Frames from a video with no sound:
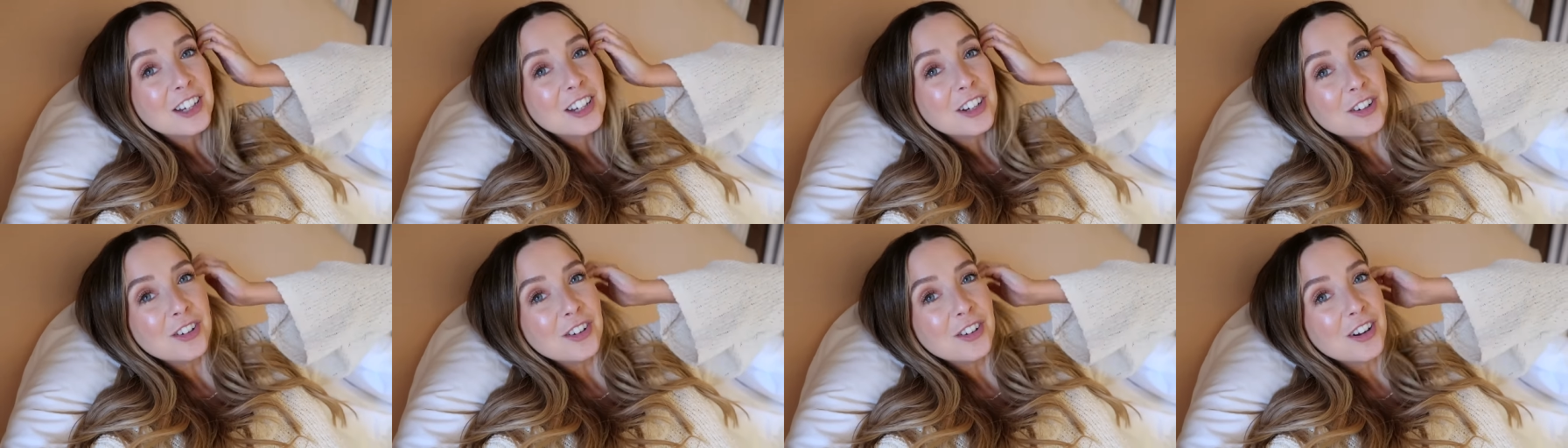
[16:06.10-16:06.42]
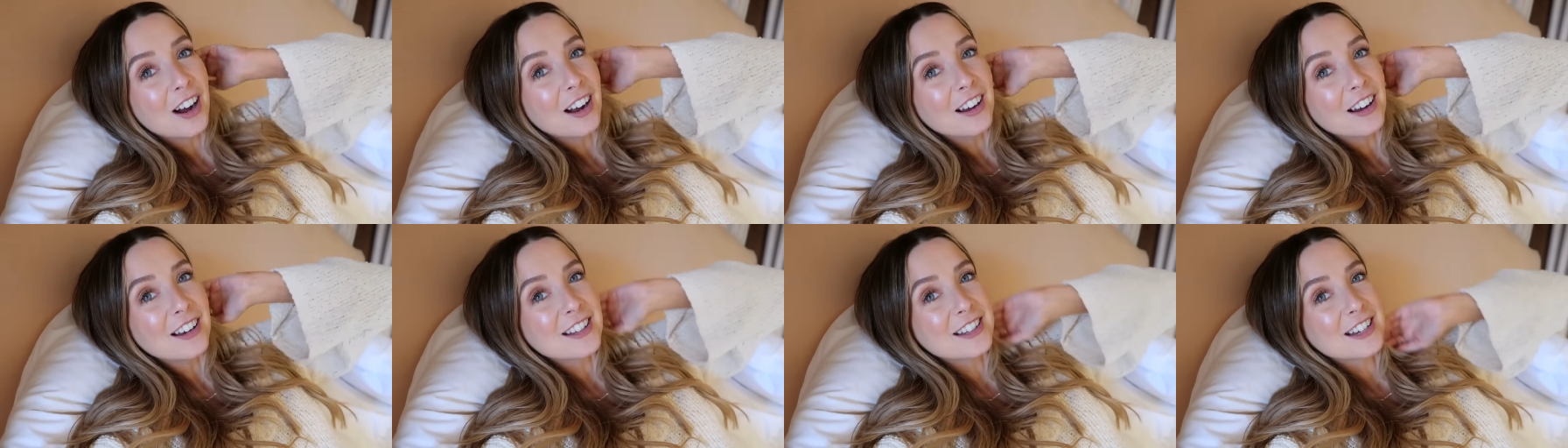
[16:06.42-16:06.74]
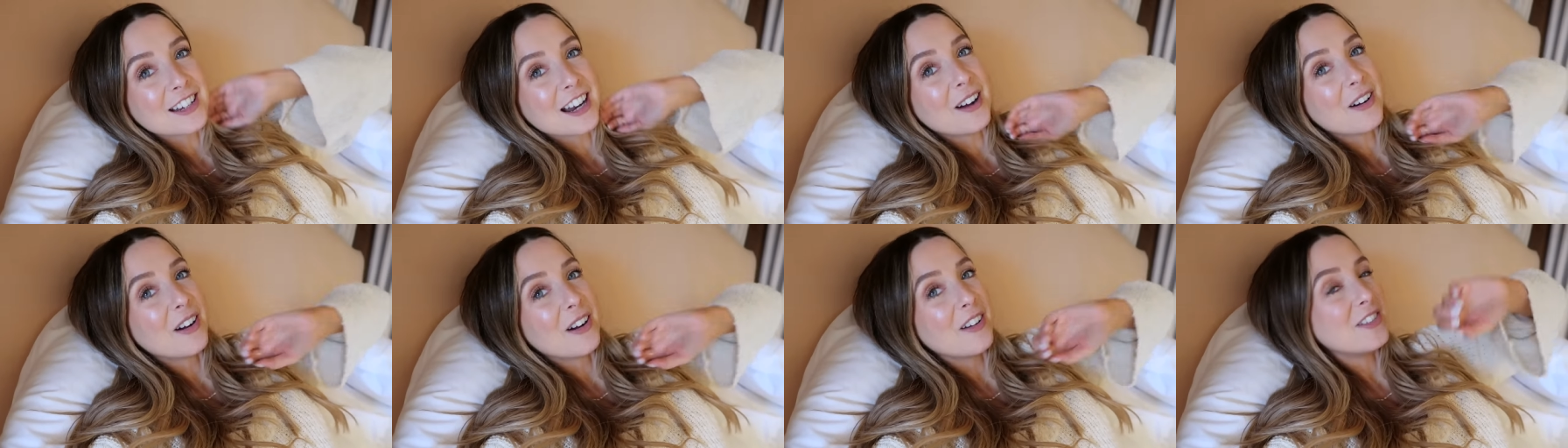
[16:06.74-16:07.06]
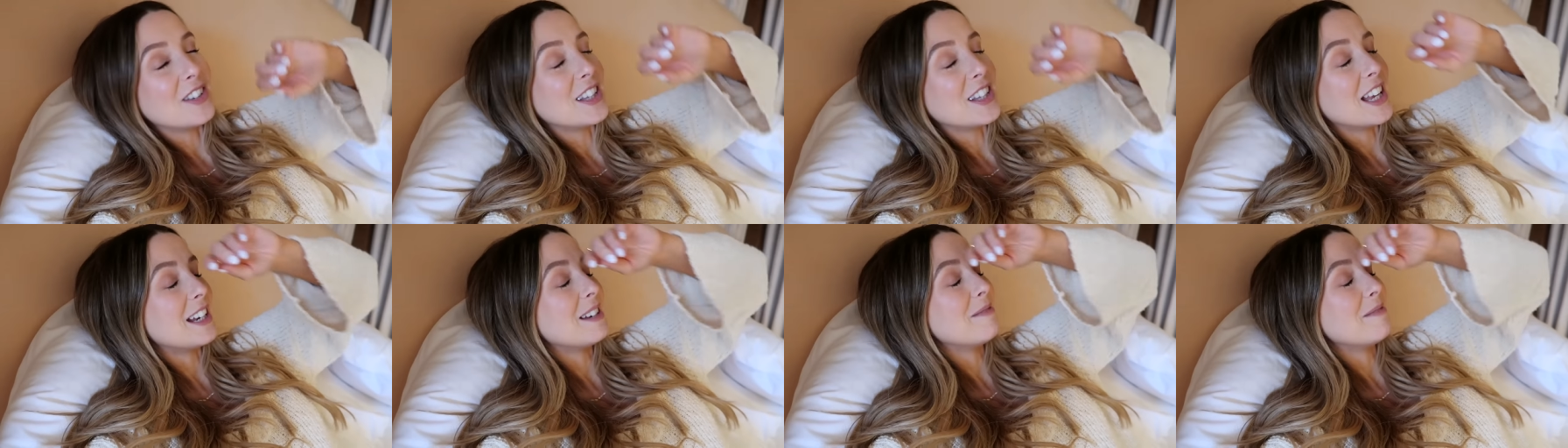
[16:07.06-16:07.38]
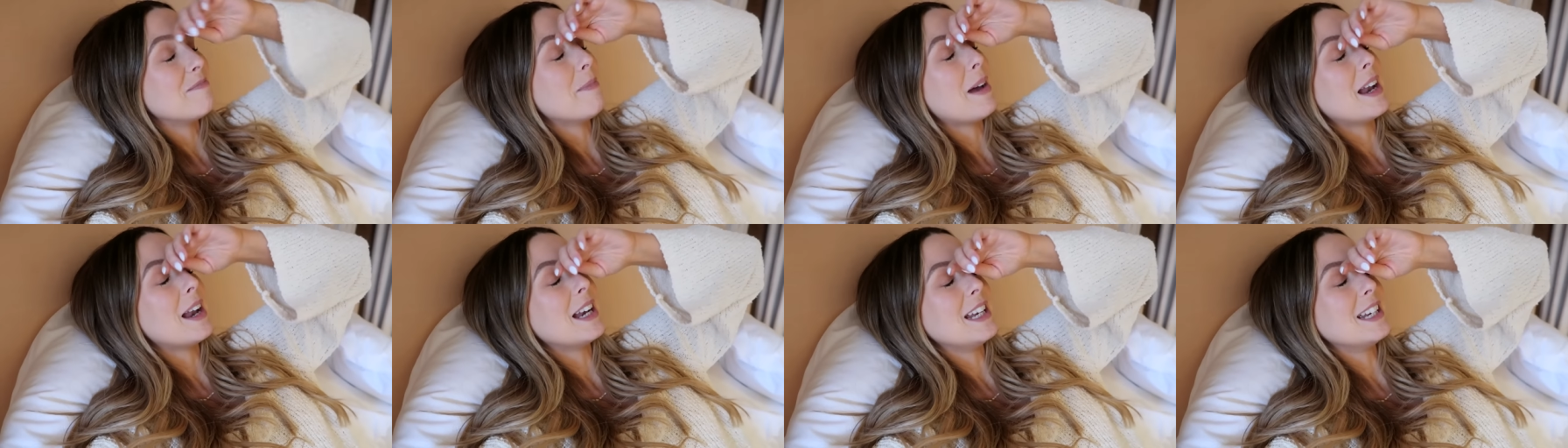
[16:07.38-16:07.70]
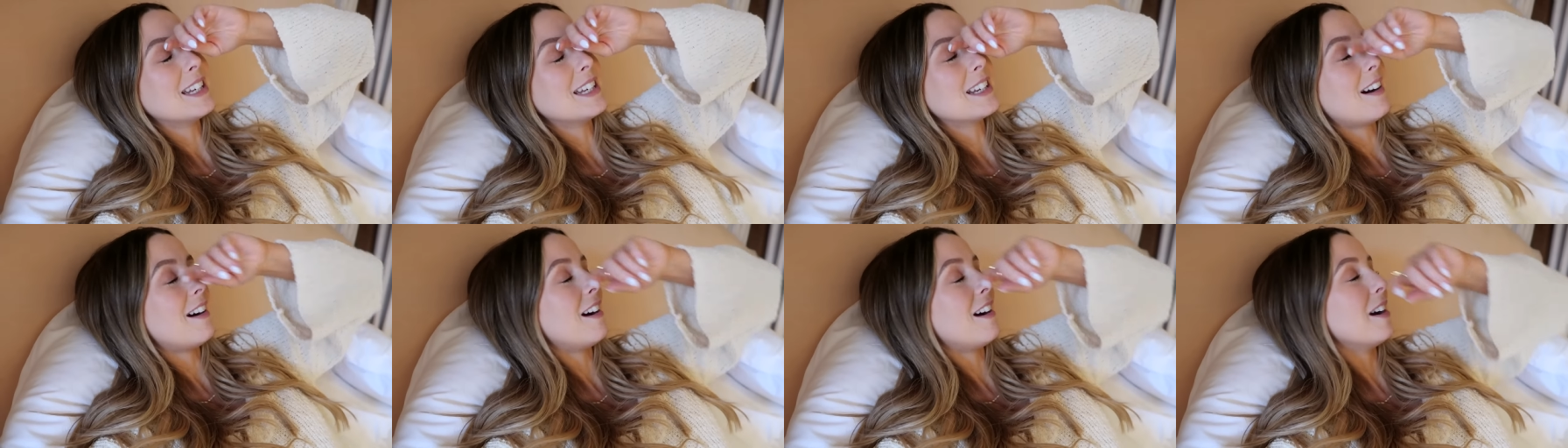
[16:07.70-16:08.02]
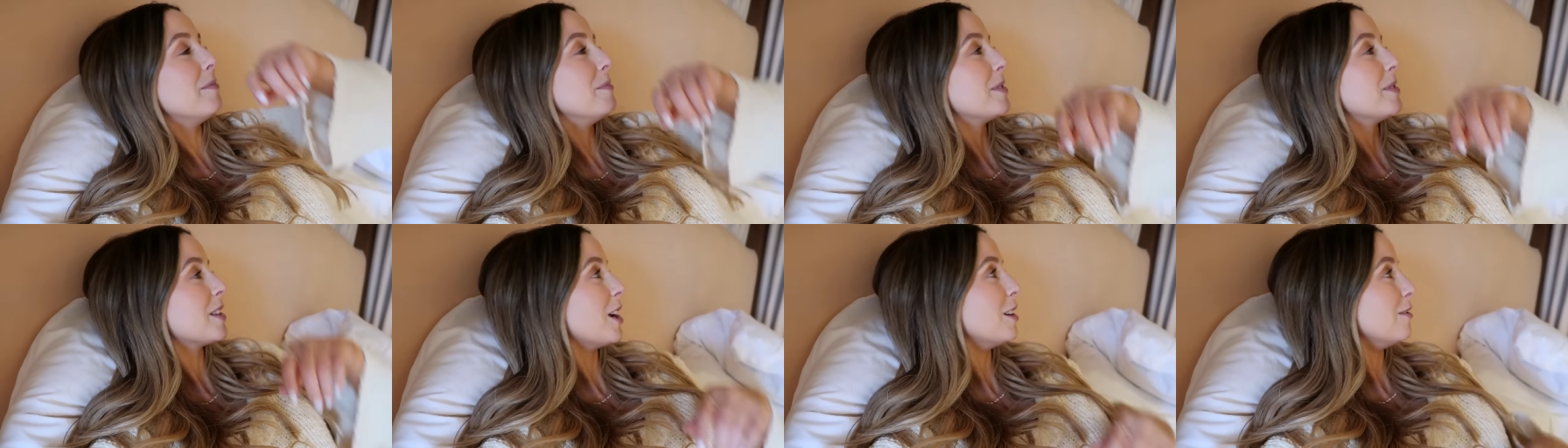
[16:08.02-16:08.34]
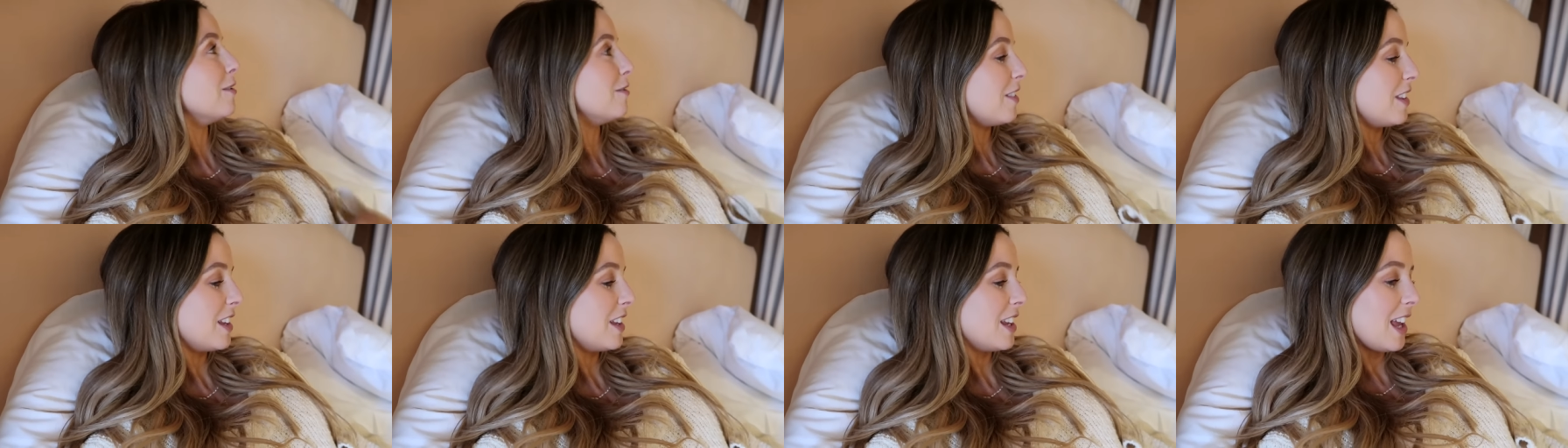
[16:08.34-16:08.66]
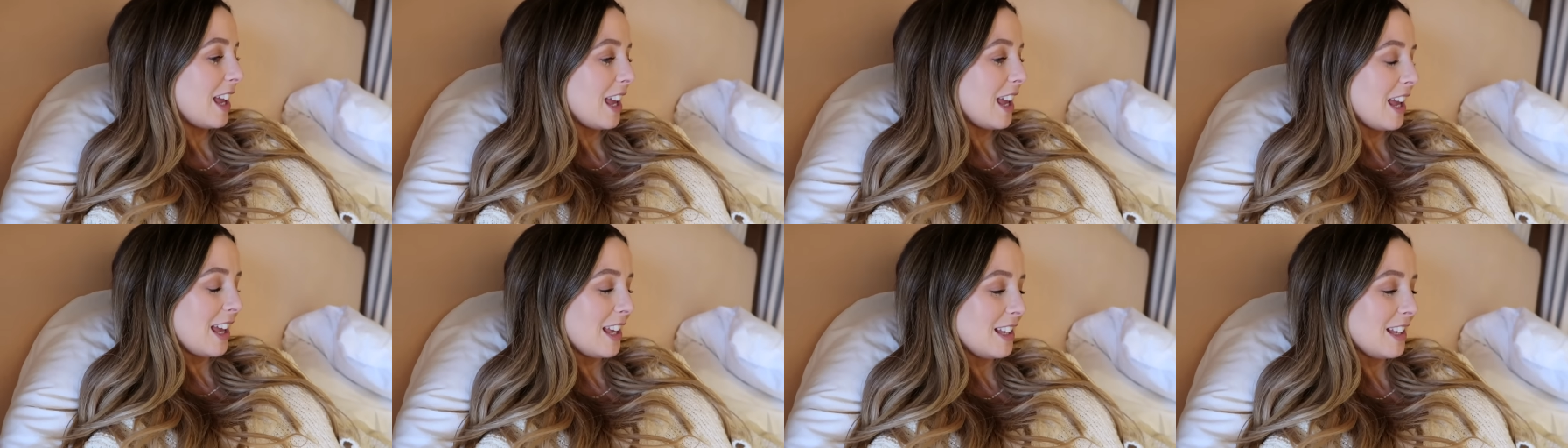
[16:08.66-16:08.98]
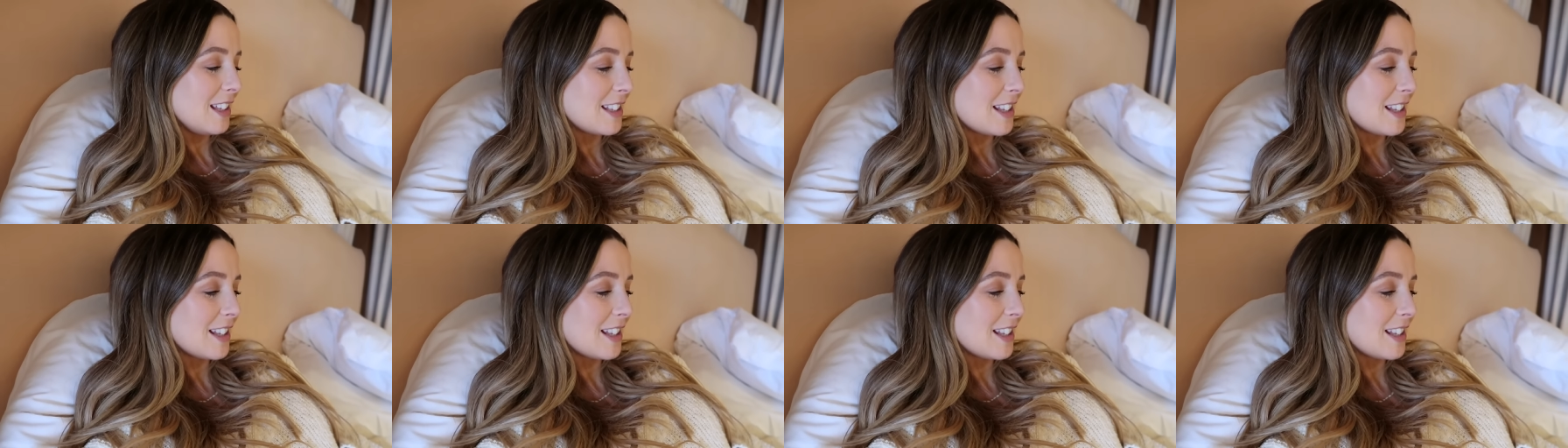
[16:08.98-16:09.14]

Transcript: You guys know I've said it many times over the years.